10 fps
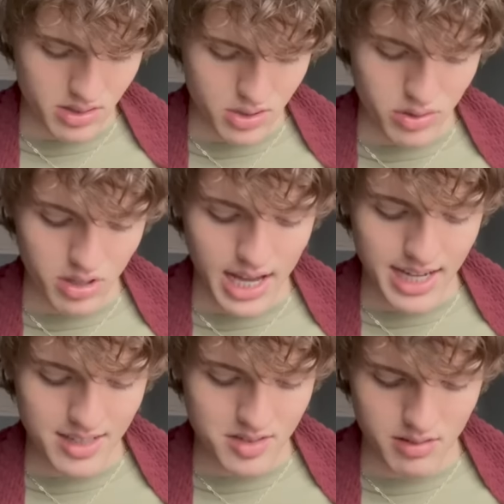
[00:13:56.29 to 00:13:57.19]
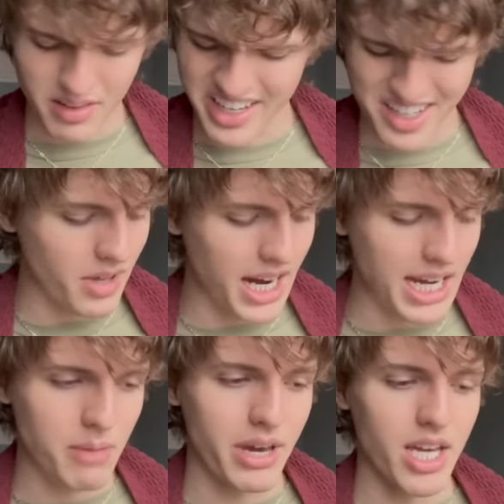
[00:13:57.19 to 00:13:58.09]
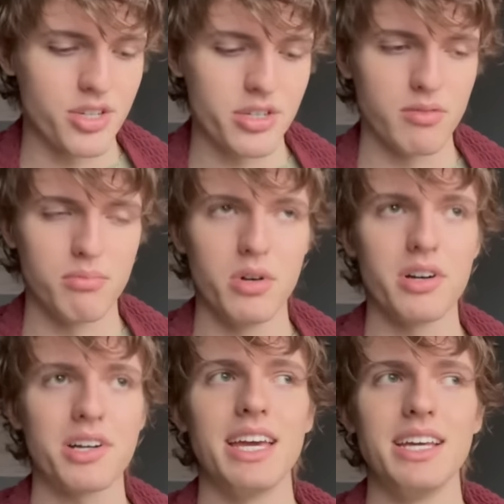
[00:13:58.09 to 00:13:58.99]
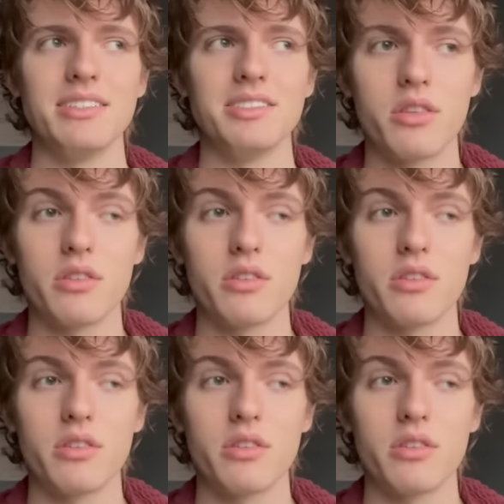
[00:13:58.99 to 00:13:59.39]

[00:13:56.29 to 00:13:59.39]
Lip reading: So the last, like, 80 pages of the book is the